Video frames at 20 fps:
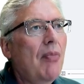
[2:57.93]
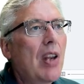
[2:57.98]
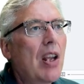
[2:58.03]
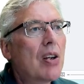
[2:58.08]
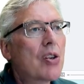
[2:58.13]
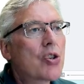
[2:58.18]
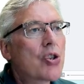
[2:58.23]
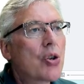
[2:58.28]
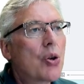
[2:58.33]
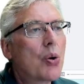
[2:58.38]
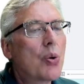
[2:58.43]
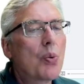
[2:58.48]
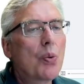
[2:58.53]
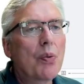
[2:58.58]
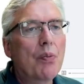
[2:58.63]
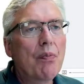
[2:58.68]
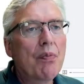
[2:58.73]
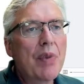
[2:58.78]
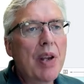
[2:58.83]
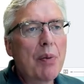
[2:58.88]
So
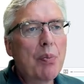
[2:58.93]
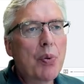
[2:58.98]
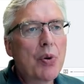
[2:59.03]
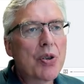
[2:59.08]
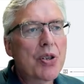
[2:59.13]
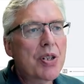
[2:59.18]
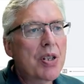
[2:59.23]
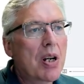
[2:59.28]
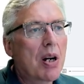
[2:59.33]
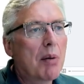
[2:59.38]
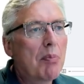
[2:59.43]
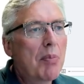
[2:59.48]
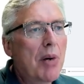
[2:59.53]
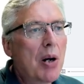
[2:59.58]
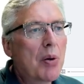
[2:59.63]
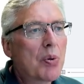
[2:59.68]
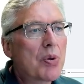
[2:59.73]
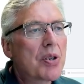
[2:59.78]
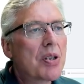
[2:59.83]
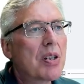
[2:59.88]
that was
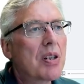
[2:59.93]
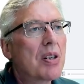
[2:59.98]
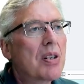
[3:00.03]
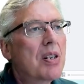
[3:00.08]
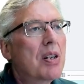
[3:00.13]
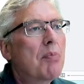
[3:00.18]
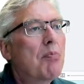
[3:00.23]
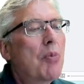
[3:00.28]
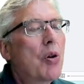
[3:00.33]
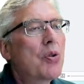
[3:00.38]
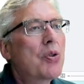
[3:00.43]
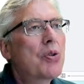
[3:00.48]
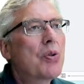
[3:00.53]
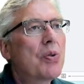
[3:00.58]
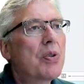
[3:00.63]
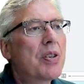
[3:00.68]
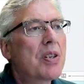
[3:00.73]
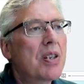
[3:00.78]
about the module.